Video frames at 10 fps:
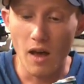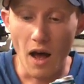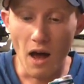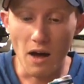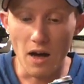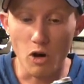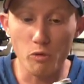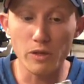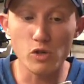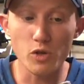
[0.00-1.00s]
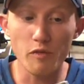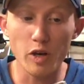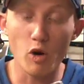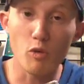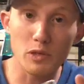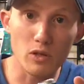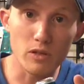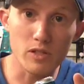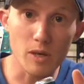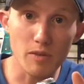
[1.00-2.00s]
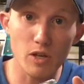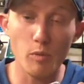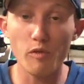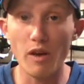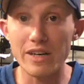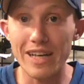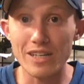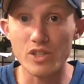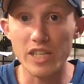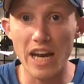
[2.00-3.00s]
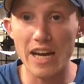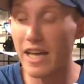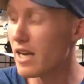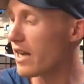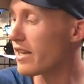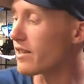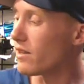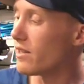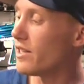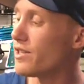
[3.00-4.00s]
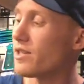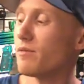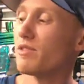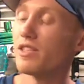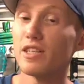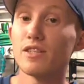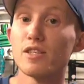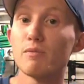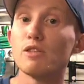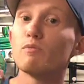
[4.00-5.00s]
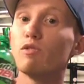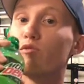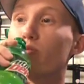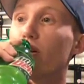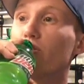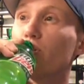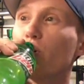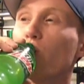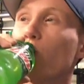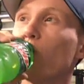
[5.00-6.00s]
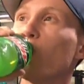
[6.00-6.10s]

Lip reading: Hope you enjoyed the video. Hope you learned something. Hope you found it entertaining at the least. I'm going to take a sip of this beautiful Mountain Dew.